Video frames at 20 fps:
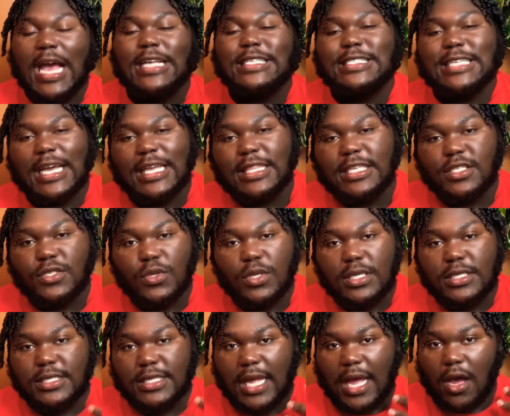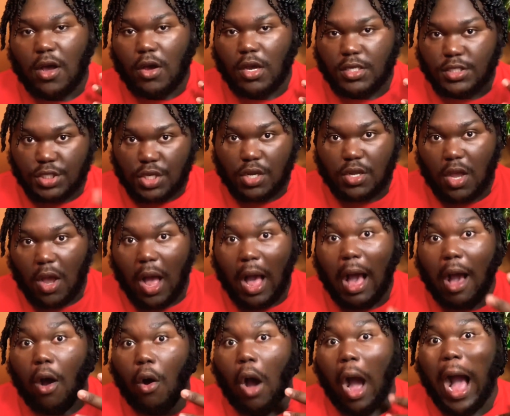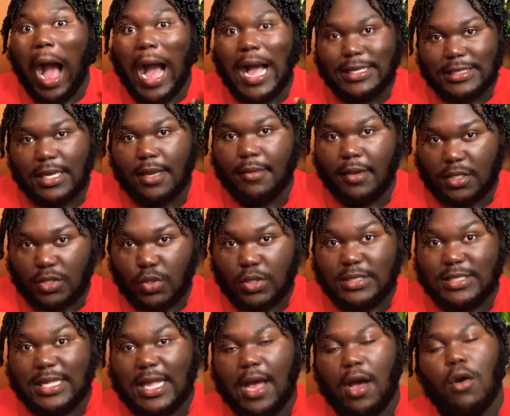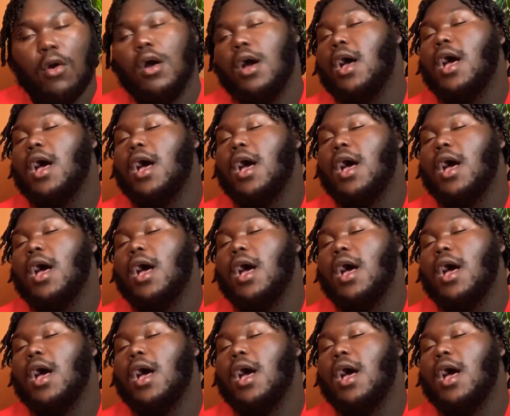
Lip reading: take this twist down and show y'all how I take my twist down